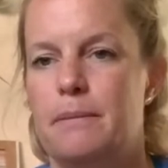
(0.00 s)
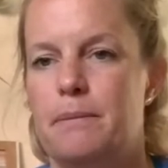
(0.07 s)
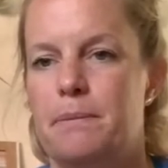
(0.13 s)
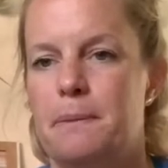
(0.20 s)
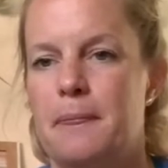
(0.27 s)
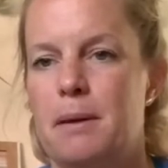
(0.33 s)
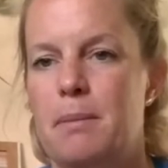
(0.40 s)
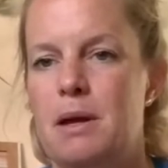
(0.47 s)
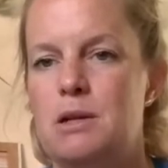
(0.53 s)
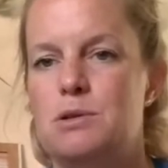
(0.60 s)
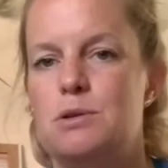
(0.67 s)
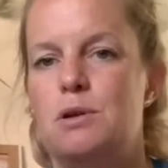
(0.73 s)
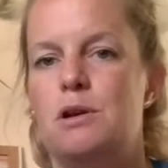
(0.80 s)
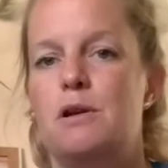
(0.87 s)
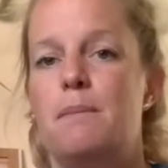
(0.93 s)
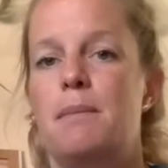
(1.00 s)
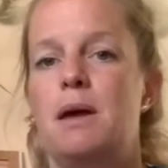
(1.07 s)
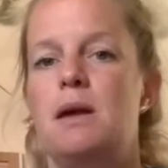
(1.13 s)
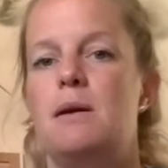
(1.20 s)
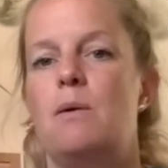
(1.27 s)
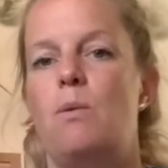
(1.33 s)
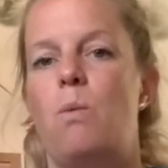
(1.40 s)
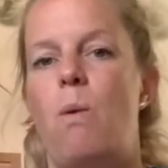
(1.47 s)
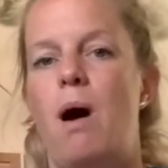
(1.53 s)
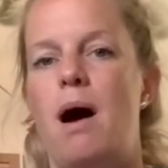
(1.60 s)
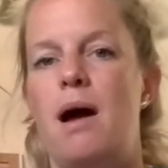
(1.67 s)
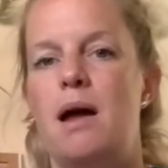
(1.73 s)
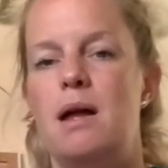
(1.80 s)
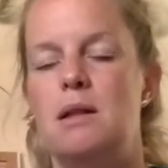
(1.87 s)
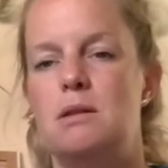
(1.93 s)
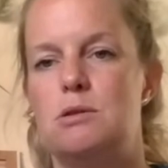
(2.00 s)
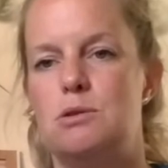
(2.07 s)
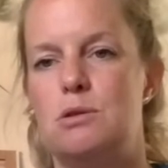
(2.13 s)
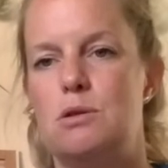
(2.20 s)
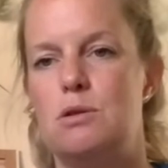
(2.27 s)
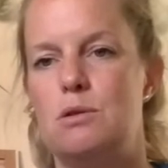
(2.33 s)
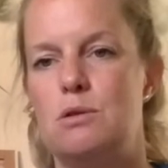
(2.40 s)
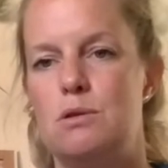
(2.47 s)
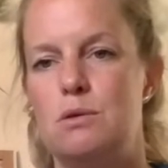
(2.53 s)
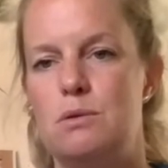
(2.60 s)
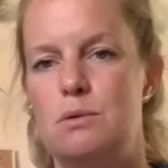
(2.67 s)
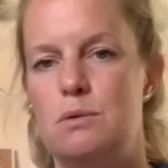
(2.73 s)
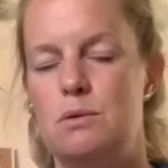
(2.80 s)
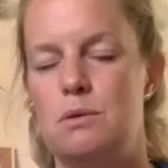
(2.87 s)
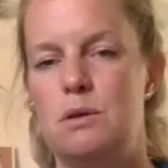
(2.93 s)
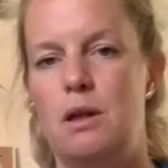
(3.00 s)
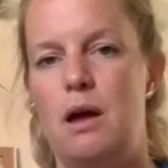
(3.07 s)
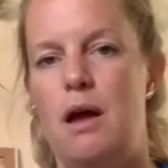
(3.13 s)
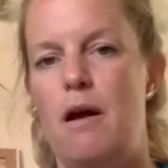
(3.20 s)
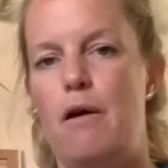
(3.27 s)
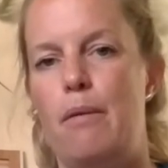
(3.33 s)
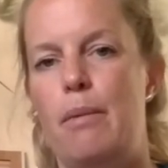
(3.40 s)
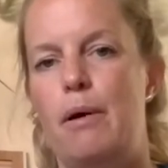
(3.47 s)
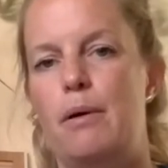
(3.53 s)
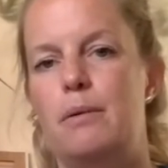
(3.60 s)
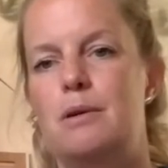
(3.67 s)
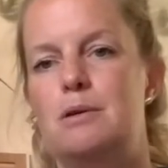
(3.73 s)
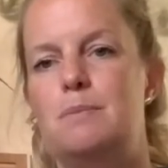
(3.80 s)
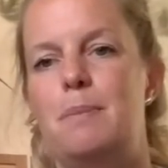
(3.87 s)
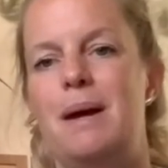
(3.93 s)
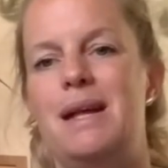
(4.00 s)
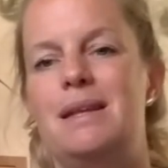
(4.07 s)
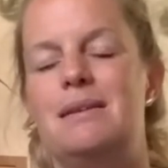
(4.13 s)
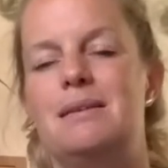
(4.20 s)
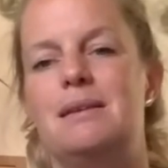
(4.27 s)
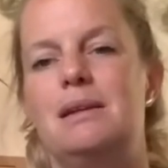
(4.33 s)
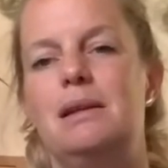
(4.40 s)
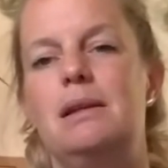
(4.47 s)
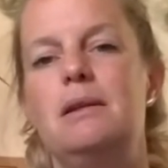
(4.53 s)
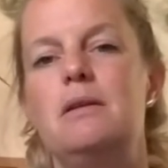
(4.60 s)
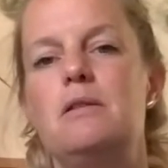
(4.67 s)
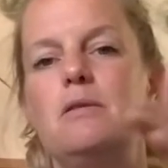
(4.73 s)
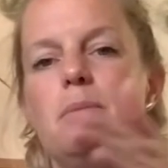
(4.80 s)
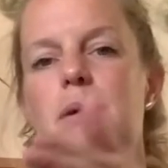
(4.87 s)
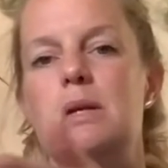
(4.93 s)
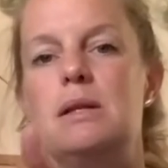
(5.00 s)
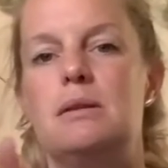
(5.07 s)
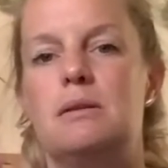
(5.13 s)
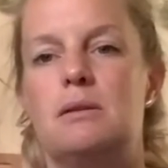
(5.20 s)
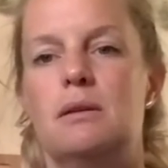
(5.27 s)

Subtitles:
Make sure you make a wide circle. The elbow is bent a little bit.